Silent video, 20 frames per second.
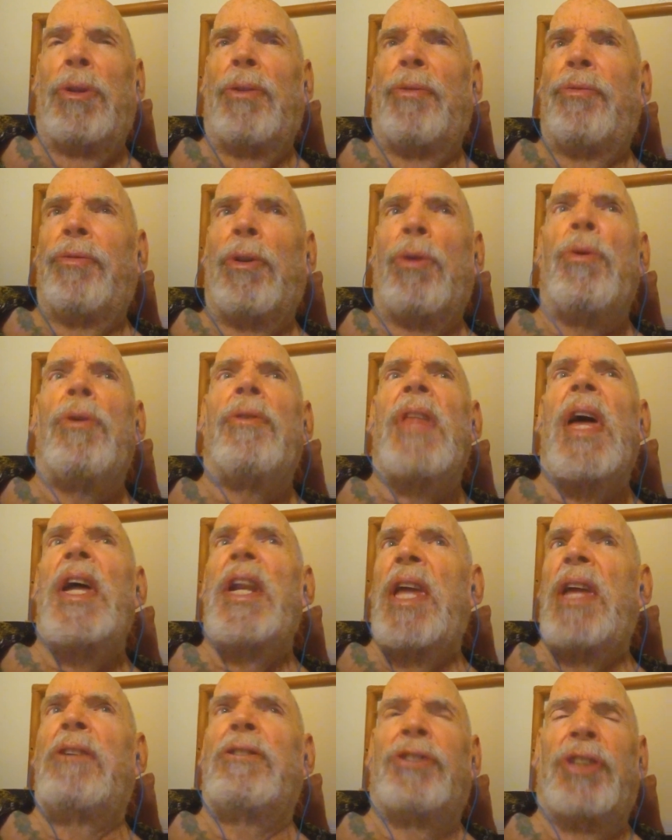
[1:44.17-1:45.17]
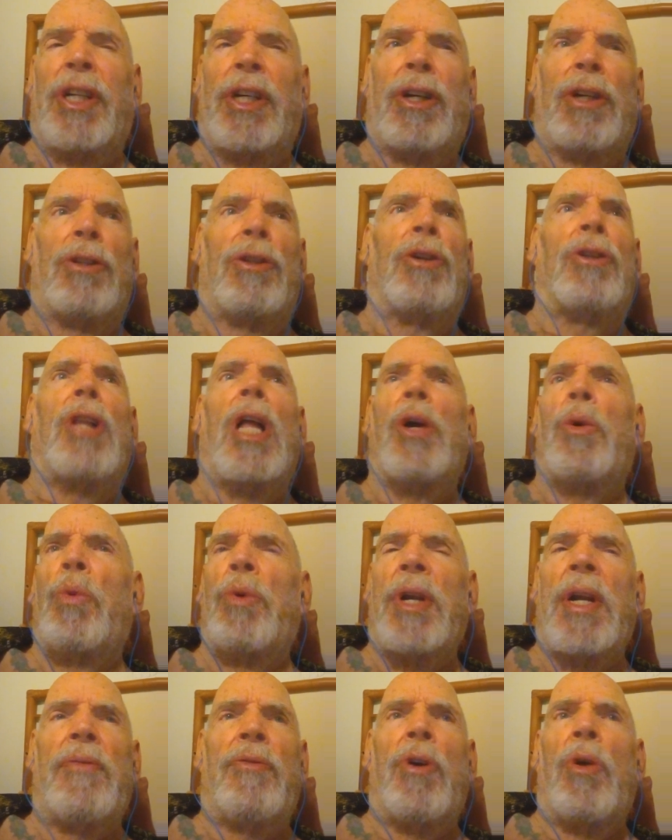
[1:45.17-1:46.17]
and the flow of that energy can look like
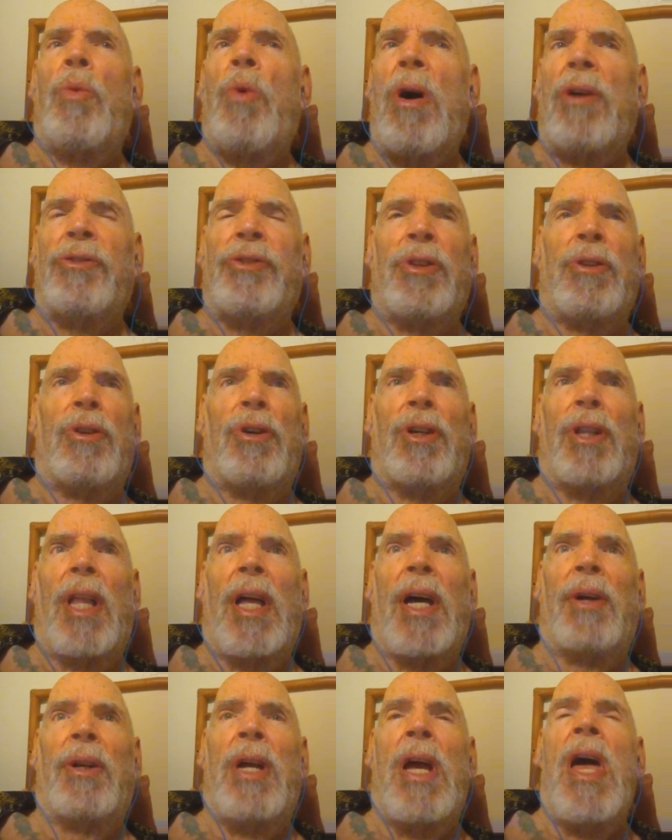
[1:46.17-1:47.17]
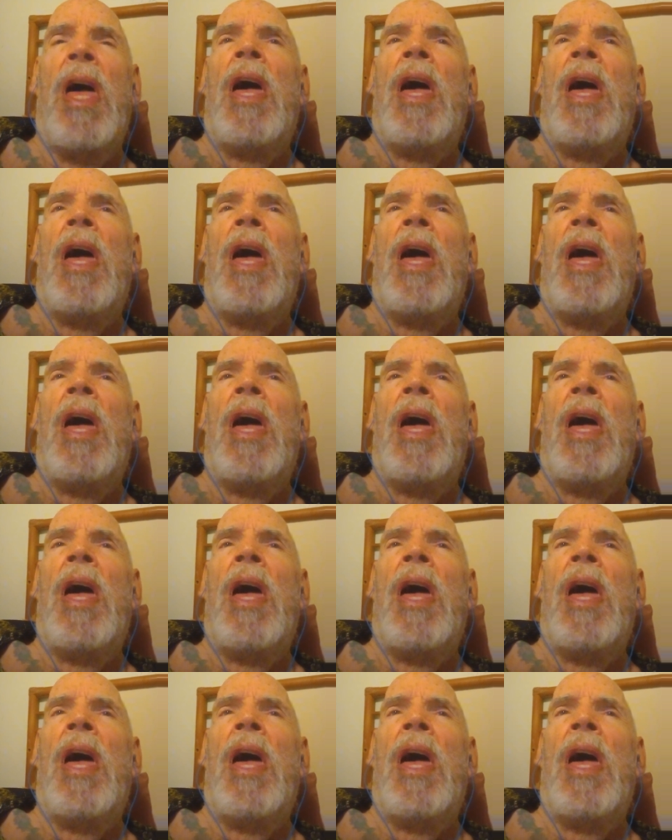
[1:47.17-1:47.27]
whatever it wants to look like